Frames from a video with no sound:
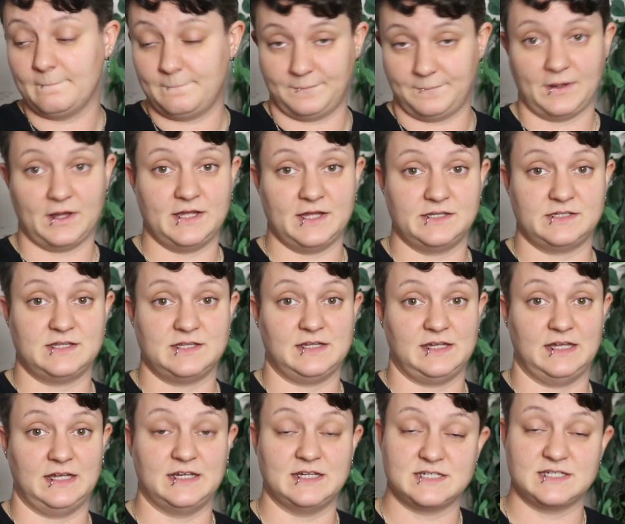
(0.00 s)
But
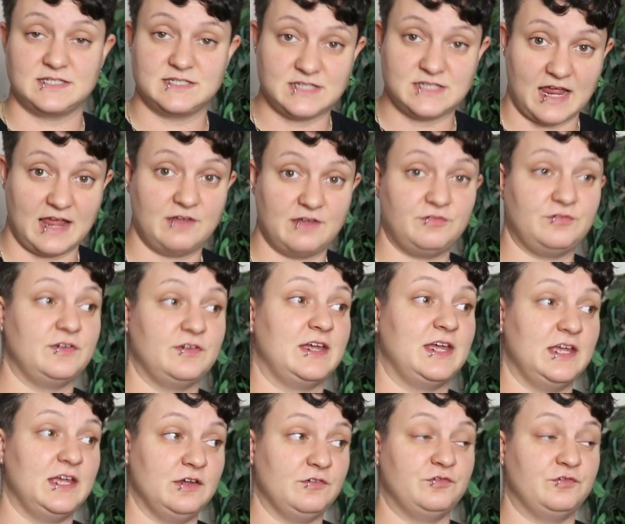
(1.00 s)
it is safe
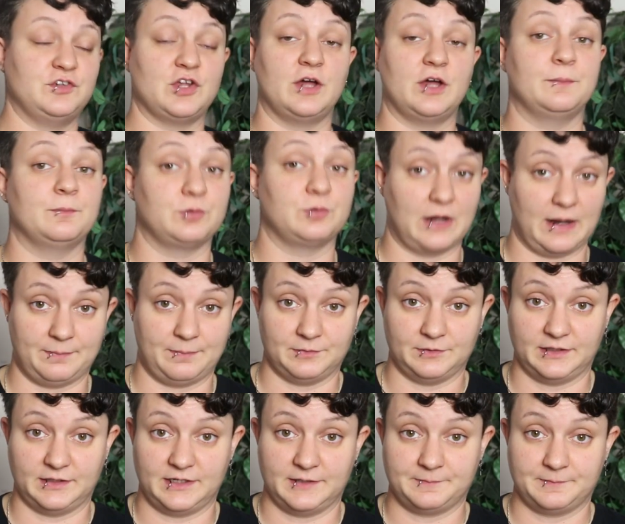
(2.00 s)
if done
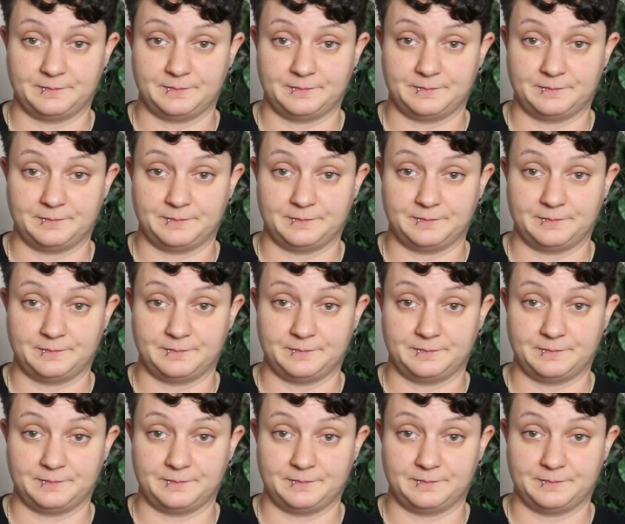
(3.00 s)
properly.